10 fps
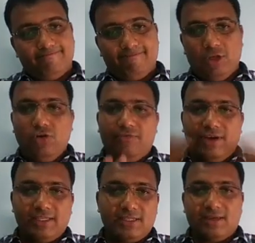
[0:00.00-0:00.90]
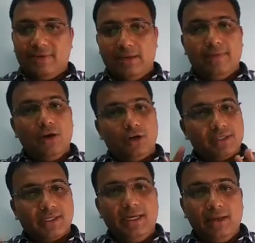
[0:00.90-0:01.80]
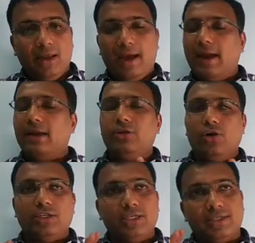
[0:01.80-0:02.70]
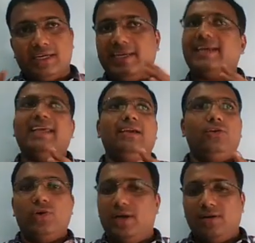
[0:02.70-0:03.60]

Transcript: your face is available on a screen and you are just dictating your